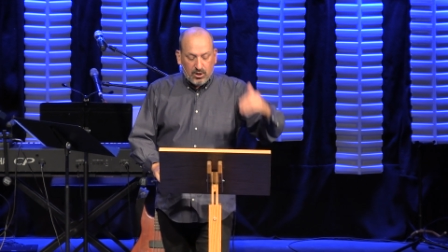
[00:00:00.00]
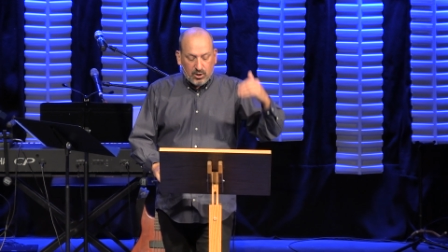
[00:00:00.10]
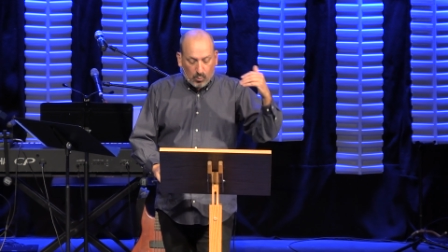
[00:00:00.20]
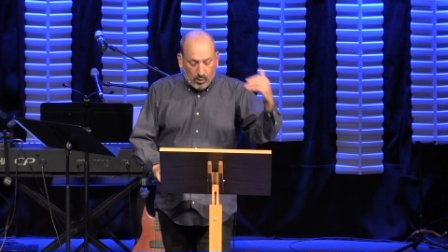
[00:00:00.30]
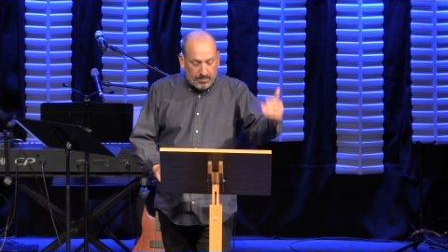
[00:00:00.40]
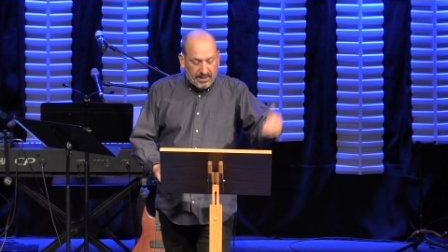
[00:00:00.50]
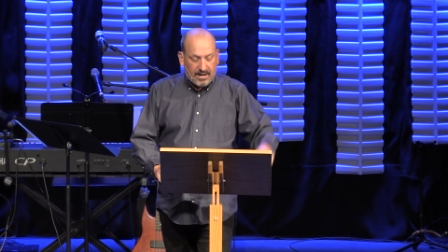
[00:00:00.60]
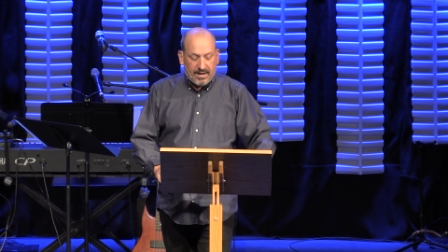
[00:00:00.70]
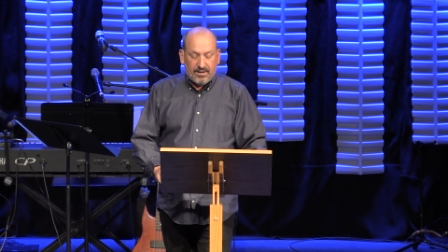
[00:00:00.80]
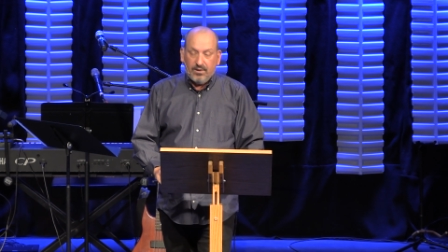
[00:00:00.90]
your will be
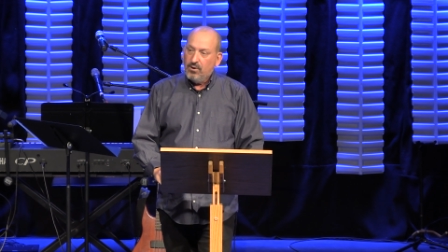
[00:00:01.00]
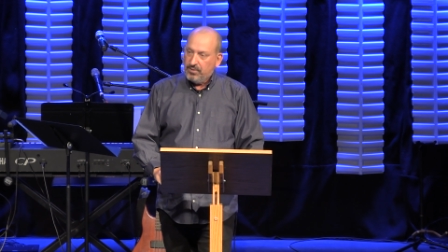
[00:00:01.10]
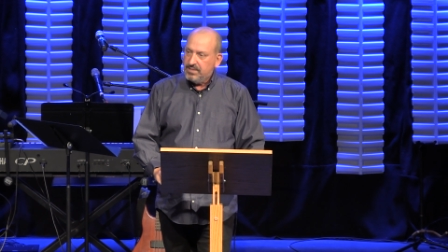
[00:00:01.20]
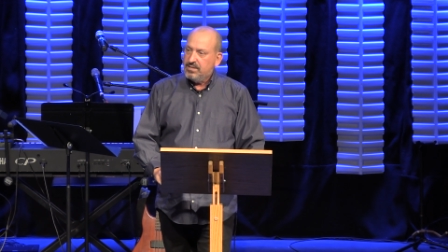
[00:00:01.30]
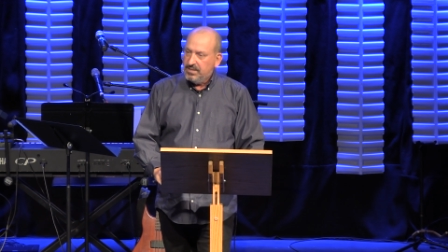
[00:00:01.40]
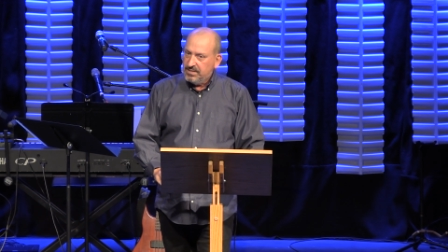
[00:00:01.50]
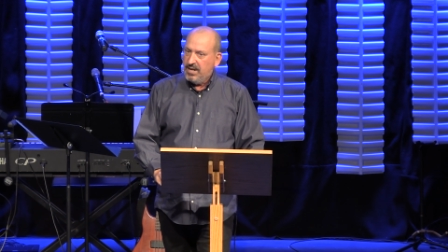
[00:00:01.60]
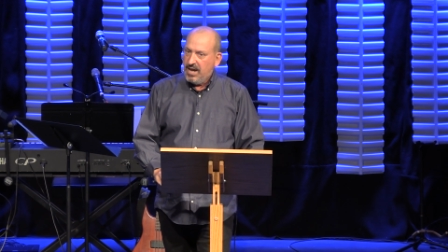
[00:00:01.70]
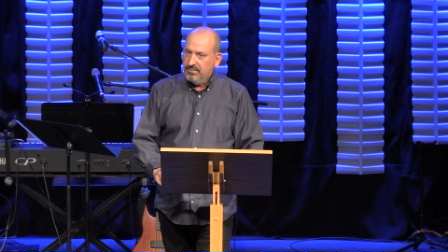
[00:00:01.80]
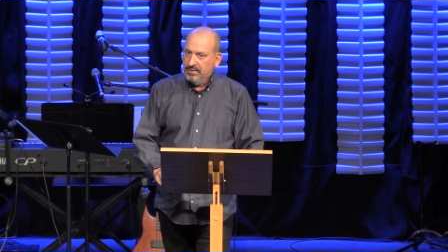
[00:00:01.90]
done on earth as it is in
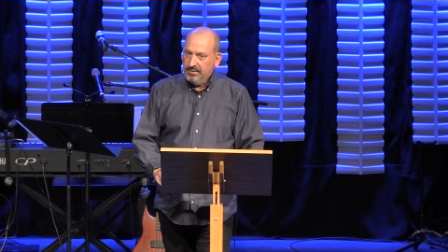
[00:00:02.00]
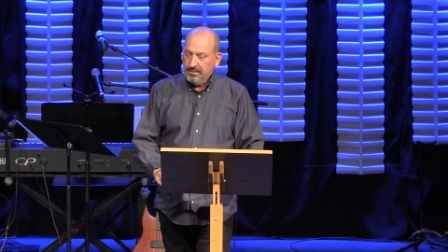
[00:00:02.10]
heaven.